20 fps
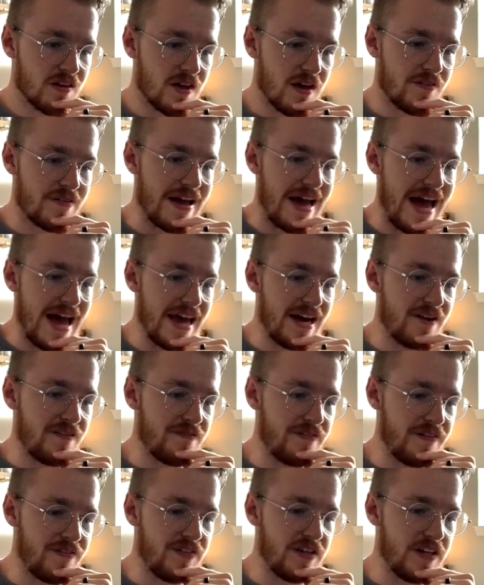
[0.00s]
added
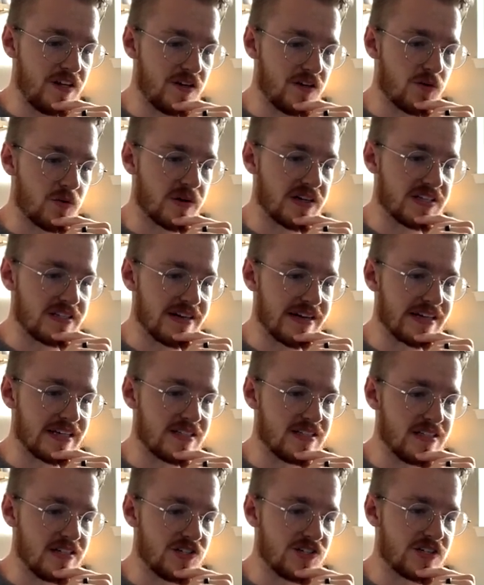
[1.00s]
15 to 20
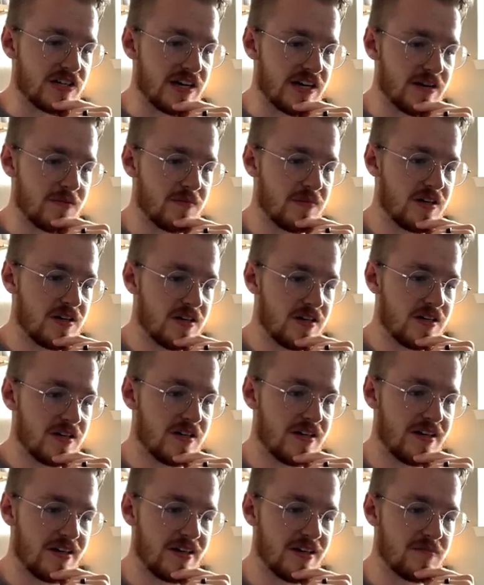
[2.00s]
seconds each time.
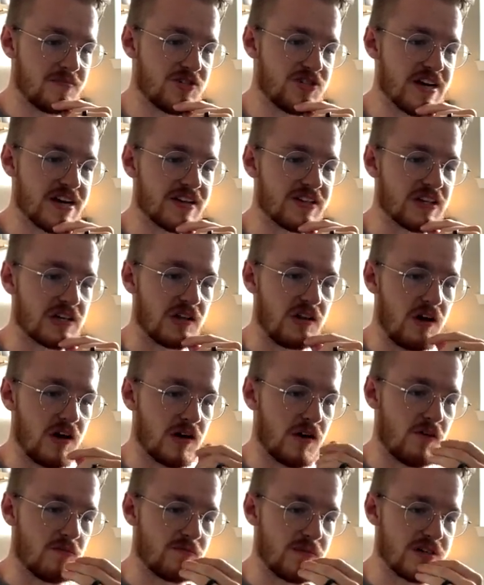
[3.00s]
And I'm checking the
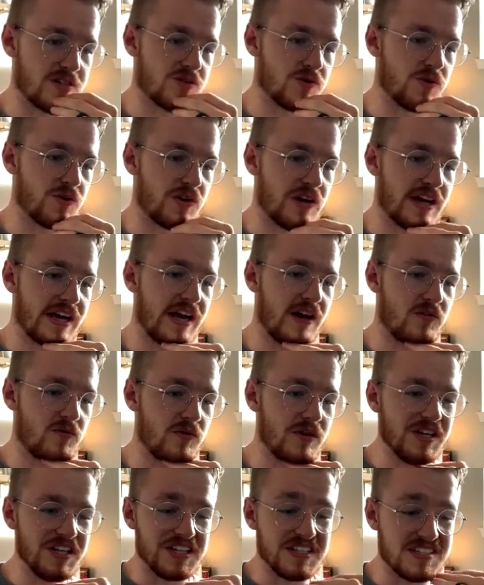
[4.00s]
clock over my shoulder. I can't
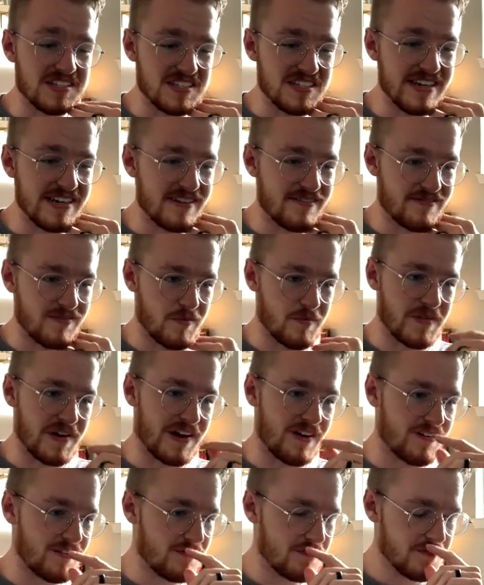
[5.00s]
really see it from
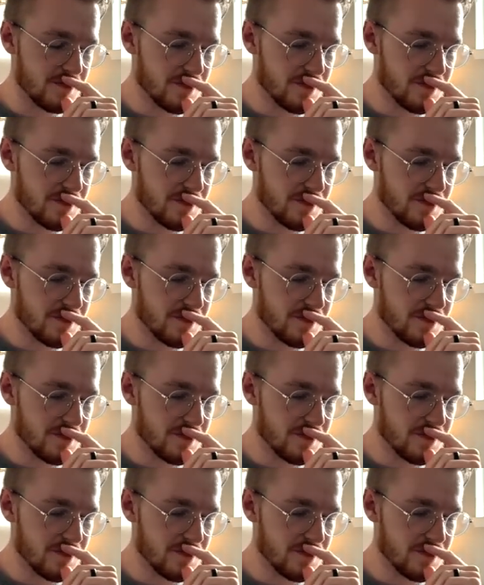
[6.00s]
there.